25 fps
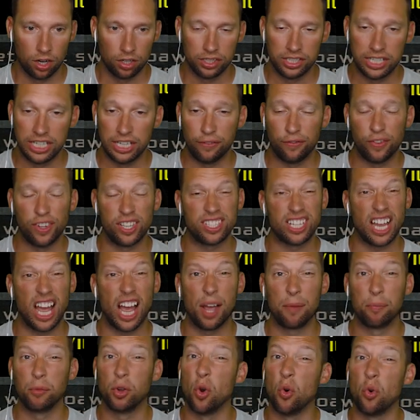On defense,
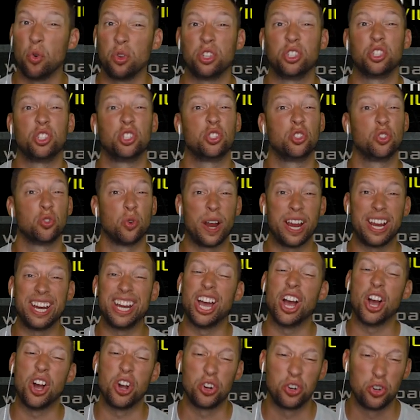I'm going
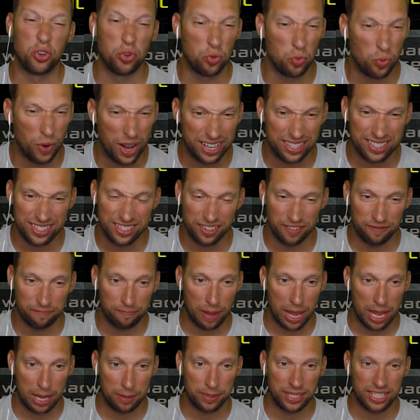straight
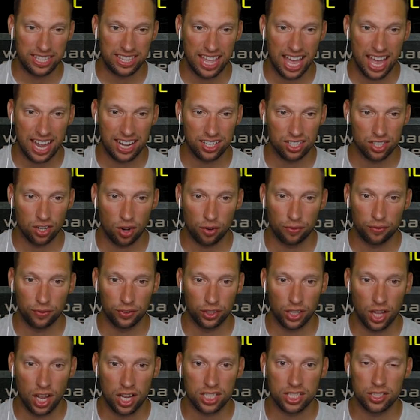aggressive, baby. That is our
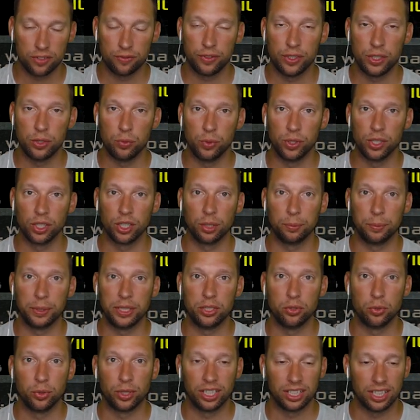philosophy. We are going
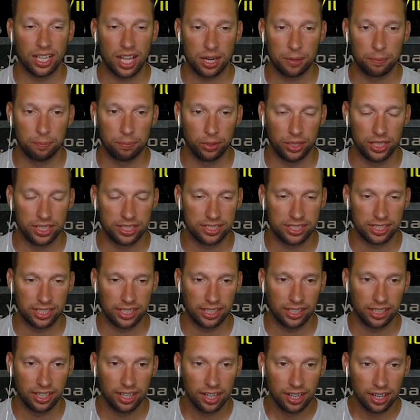to be doing a lot of
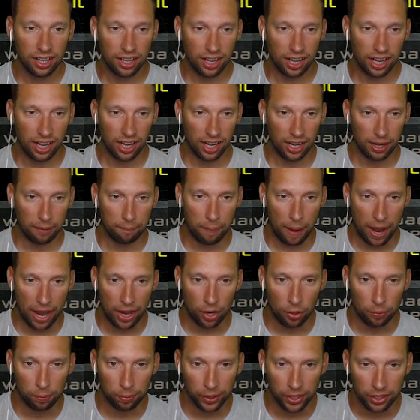blitzing, Uh,
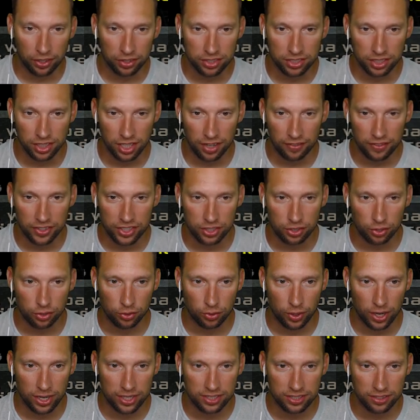bio. Players love his
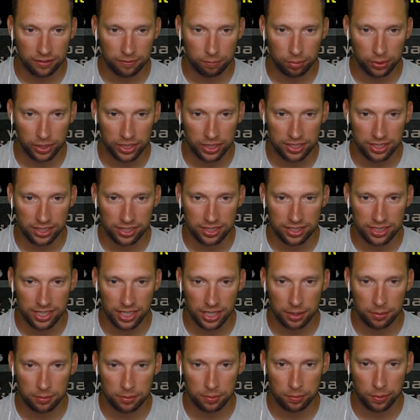aggressive blitzing
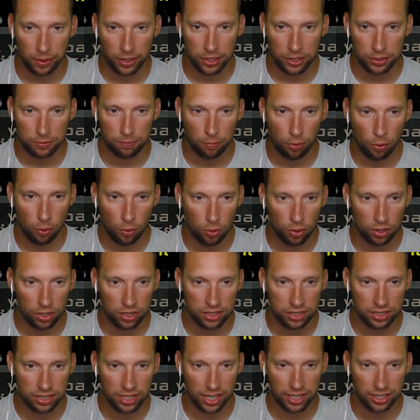schemes, but his
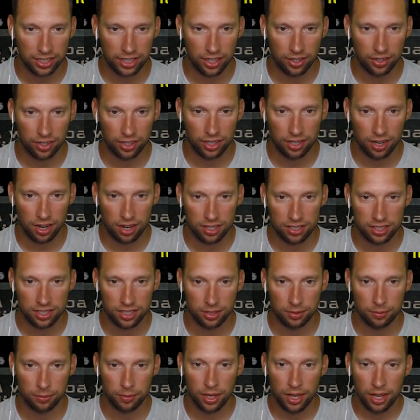poor secondary
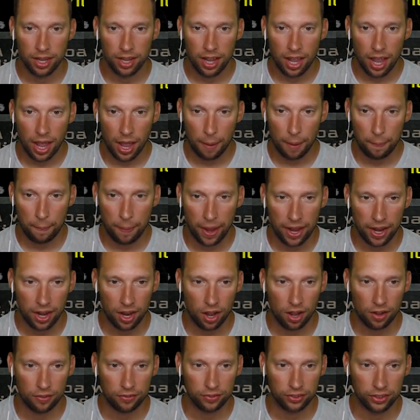costs him a
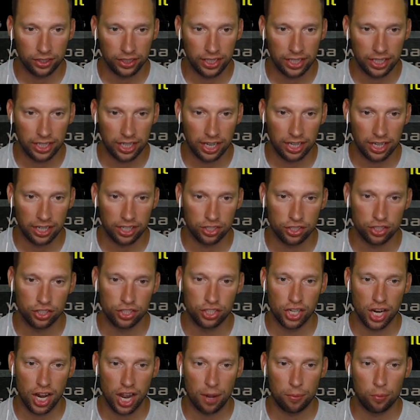payoff lead in
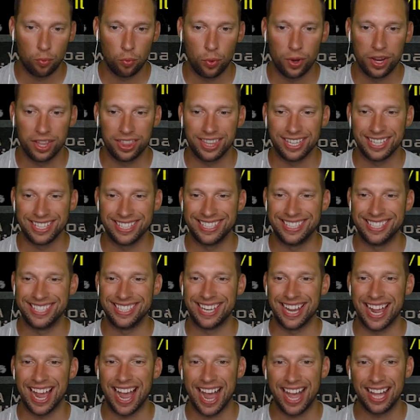job with
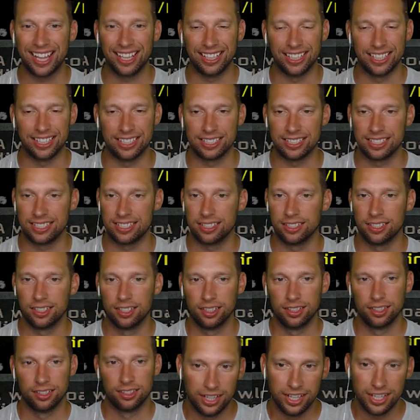Dallas.
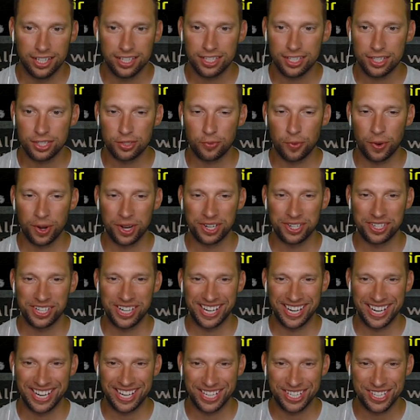And this is where you
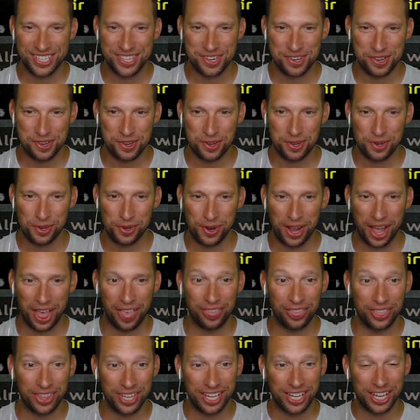get into
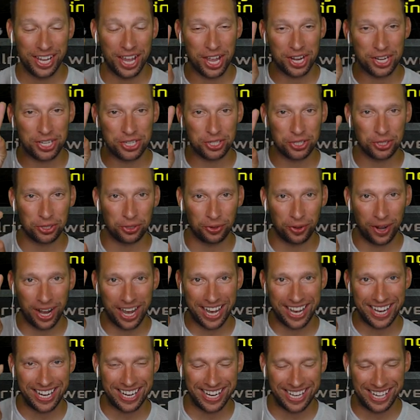the
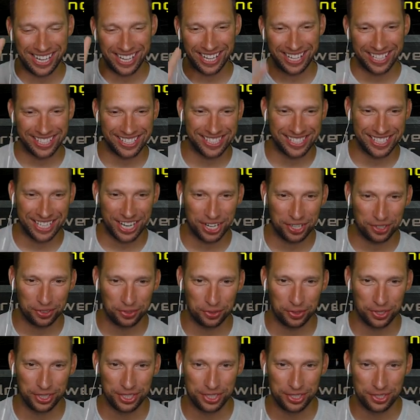training
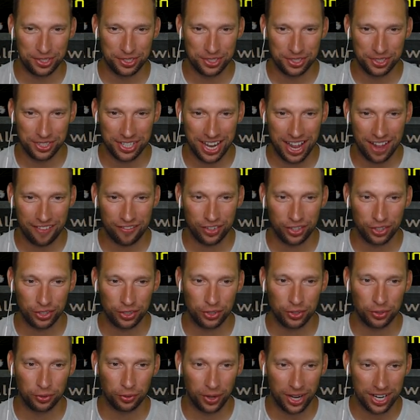steroid use. You can have an
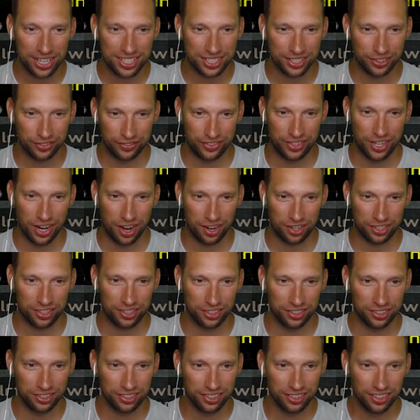aggressive
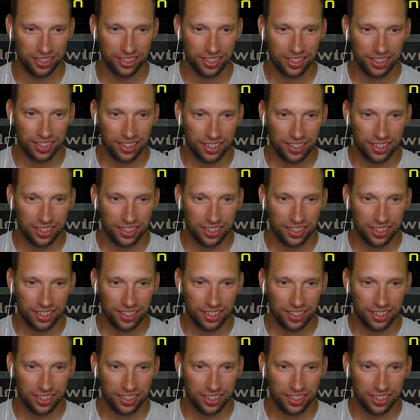doctor.